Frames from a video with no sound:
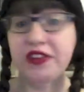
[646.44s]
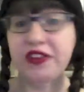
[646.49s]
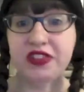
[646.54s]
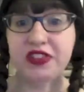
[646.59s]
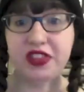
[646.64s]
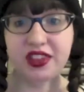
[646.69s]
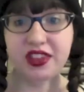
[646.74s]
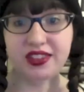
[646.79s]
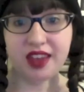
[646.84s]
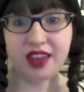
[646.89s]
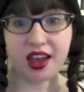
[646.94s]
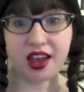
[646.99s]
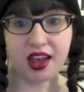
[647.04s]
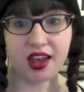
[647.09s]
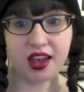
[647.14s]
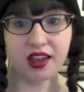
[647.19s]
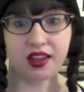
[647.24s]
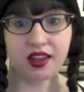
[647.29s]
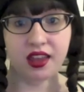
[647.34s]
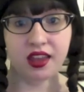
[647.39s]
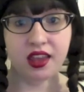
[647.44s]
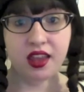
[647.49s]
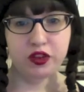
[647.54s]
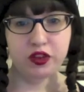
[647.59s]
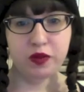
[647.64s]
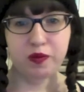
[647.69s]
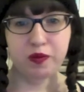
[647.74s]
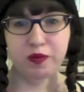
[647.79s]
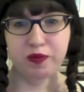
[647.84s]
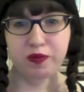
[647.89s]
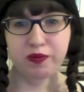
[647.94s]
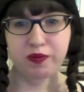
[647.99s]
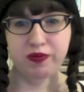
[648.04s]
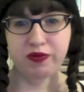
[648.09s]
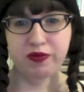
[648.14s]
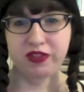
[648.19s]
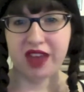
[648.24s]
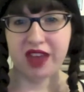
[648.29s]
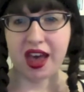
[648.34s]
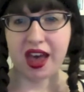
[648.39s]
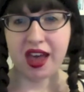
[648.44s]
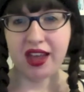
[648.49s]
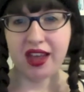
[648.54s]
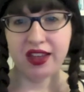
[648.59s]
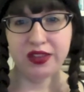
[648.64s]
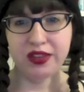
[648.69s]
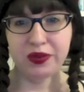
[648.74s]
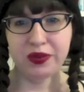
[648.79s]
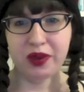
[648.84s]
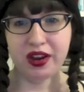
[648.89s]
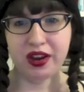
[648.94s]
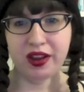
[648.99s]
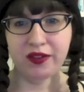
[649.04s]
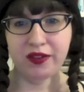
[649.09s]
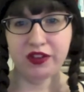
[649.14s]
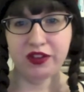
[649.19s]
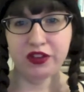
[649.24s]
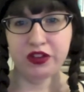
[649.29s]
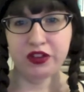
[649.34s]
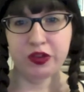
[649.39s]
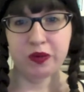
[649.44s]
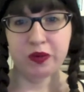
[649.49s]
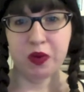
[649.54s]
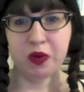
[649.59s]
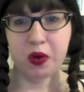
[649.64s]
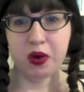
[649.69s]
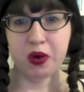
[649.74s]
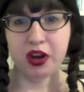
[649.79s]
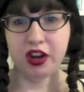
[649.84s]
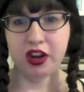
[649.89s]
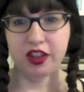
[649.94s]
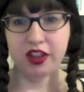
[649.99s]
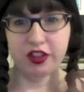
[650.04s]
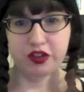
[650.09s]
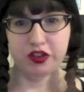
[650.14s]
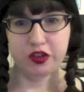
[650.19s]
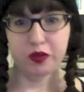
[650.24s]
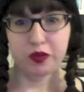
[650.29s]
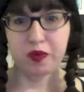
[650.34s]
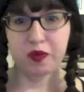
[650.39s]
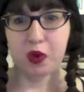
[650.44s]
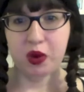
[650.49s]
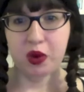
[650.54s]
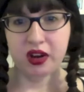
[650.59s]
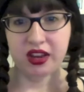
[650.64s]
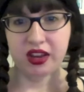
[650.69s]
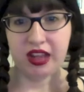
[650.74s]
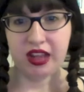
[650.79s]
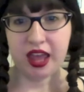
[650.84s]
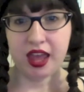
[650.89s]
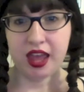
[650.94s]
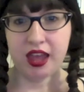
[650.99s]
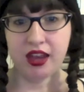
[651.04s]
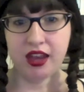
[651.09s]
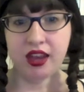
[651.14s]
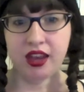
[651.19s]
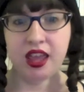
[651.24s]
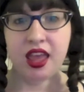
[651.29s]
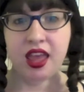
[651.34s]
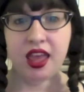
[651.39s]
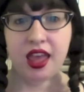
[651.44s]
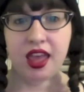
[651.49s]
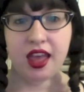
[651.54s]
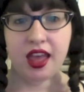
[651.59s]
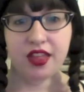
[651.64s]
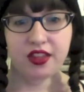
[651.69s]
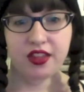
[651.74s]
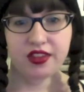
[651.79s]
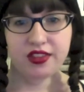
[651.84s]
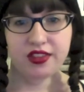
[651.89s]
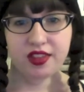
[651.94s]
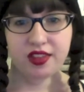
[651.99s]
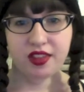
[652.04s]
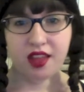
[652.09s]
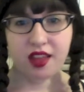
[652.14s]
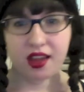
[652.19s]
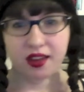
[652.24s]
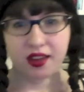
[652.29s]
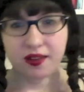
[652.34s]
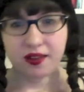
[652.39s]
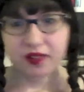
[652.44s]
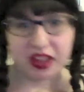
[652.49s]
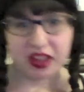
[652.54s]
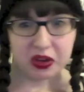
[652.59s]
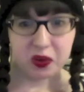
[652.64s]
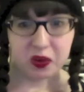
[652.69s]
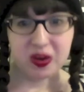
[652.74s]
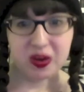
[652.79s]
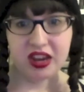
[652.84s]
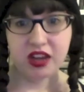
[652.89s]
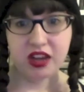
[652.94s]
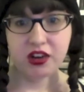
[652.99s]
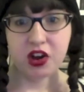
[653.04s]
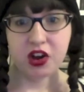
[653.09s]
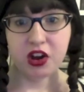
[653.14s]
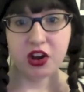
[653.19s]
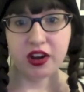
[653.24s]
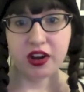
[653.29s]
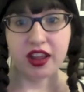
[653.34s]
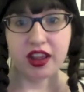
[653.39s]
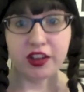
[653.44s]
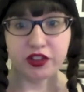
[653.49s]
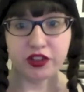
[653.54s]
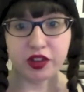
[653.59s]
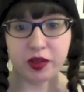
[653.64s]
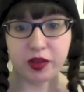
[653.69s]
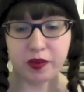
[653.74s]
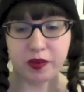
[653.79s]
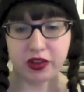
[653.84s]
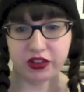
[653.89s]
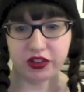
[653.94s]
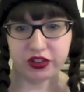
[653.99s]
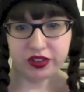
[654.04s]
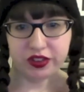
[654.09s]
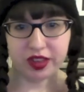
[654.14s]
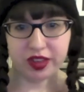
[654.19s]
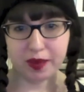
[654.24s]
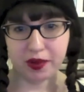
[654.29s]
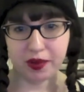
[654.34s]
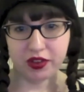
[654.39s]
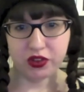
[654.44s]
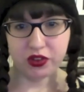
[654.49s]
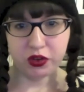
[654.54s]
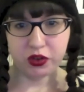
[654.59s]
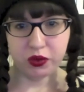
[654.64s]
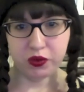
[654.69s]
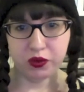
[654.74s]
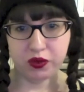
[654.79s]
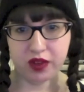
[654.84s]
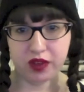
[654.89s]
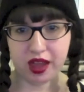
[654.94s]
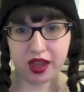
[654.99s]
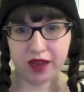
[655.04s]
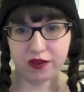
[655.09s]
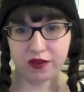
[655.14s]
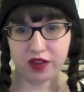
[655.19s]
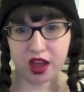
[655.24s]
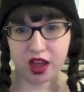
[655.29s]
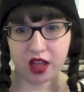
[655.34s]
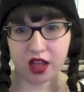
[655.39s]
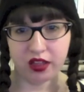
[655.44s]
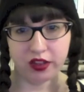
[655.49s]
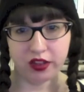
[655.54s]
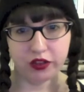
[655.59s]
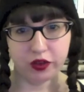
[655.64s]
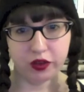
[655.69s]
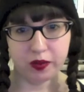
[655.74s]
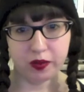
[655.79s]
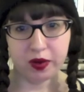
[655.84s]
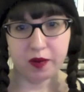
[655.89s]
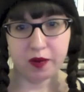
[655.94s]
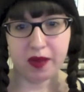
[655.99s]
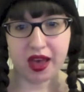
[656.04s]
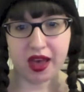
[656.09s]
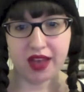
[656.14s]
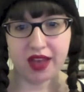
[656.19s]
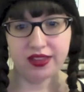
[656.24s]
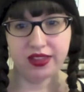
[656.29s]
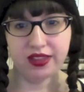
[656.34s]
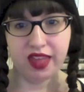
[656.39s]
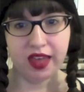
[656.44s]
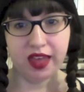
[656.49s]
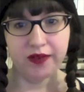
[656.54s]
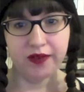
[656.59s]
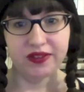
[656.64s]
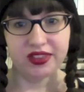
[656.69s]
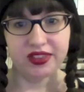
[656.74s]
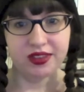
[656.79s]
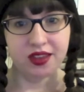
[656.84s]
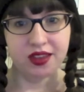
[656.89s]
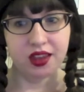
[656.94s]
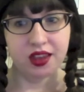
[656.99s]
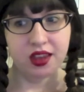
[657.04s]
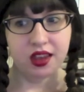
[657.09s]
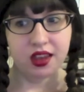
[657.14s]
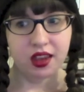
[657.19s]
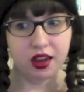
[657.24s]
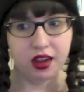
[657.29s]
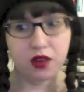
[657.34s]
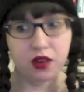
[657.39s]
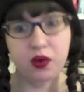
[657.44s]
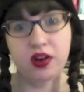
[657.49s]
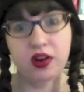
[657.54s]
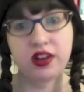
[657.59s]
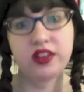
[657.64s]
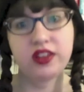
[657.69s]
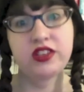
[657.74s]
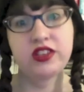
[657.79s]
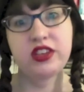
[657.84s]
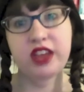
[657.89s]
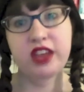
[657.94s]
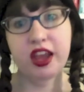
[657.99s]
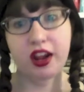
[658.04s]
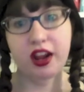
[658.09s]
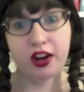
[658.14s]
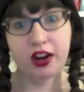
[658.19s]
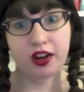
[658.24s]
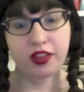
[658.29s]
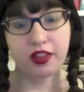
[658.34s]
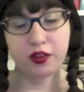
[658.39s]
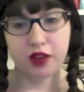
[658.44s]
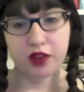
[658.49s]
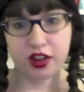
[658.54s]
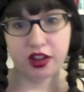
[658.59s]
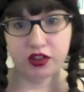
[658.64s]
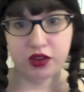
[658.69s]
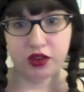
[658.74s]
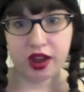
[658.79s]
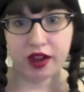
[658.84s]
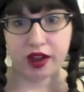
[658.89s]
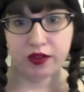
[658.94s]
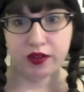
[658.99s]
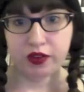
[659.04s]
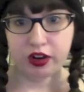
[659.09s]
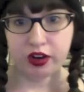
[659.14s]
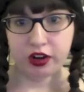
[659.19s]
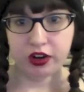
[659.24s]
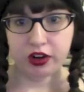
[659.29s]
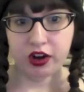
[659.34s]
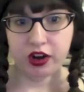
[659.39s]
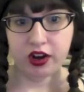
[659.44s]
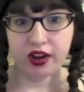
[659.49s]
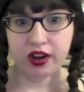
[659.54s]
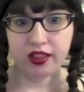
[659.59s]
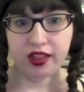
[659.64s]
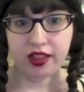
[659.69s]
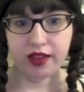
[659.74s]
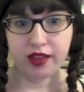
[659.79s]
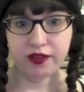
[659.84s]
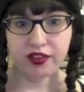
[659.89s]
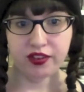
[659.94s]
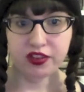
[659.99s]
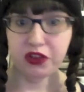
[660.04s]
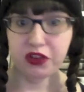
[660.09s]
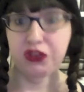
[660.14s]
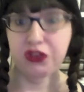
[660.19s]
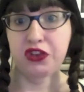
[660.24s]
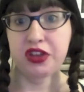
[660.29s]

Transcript: Ursula Todd, she dies right after she's born, and then she's born again, and there's a lot of like reincarnation, but she's able to have knowledge from her past lives in order to get her on the right track for her current life until